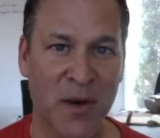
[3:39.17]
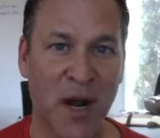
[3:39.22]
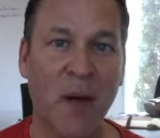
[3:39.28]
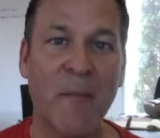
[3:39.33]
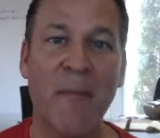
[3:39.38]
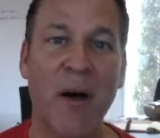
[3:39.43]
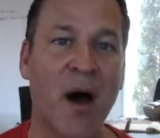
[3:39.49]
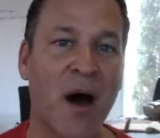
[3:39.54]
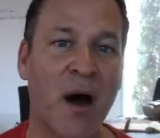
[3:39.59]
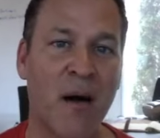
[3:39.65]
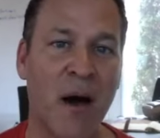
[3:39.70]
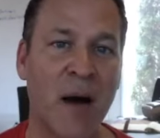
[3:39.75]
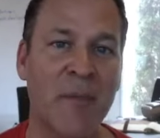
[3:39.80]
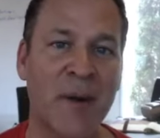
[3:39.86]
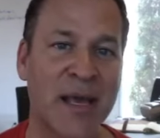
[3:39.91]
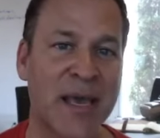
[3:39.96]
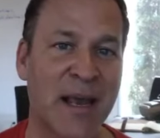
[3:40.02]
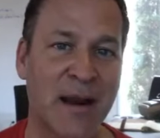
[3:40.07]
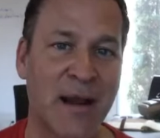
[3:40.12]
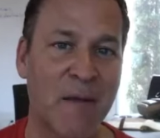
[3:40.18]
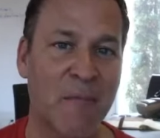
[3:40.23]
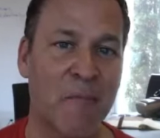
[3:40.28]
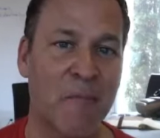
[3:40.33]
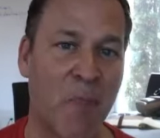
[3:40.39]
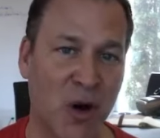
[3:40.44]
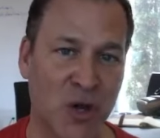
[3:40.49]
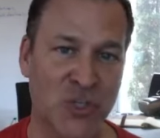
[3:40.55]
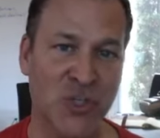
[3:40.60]
But I'm going to
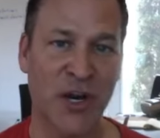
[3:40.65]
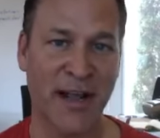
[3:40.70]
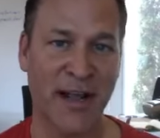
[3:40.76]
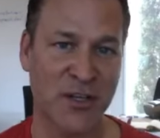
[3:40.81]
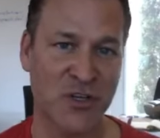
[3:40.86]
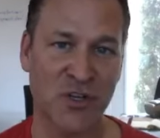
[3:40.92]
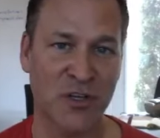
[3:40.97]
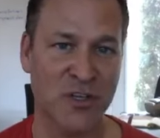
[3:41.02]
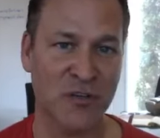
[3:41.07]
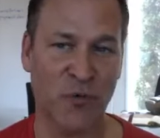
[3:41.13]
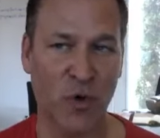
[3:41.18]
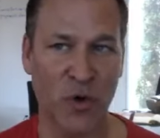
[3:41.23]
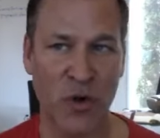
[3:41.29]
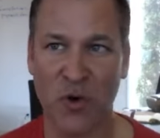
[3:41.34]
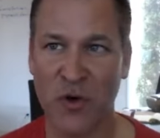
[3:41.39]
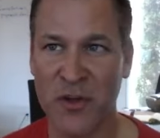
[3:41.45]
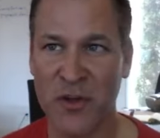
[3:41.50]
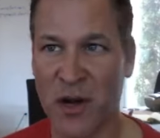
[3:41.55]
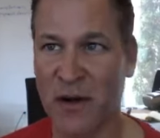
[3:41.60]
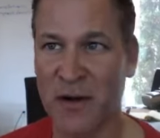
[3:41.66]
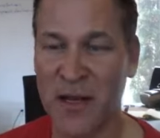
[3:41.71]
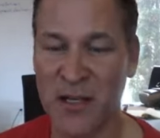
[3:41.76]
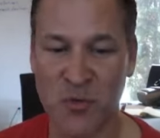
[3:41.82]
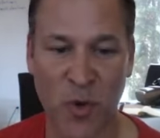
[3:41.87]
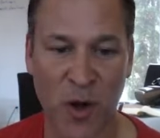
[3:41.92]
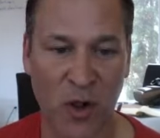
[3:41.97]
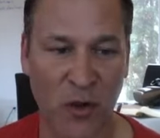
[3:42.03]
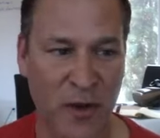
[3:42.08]
get Marsha to answer this for you
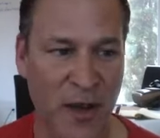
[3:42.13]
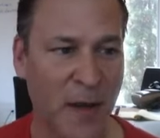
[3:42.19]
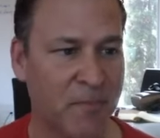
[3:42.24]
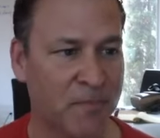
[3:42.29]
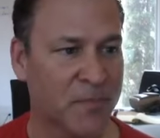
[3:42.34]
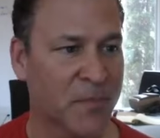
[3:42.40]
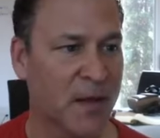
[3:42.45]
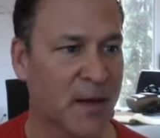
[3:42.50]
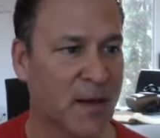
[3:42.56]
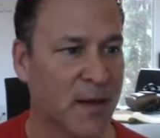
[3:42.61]
as well, okay?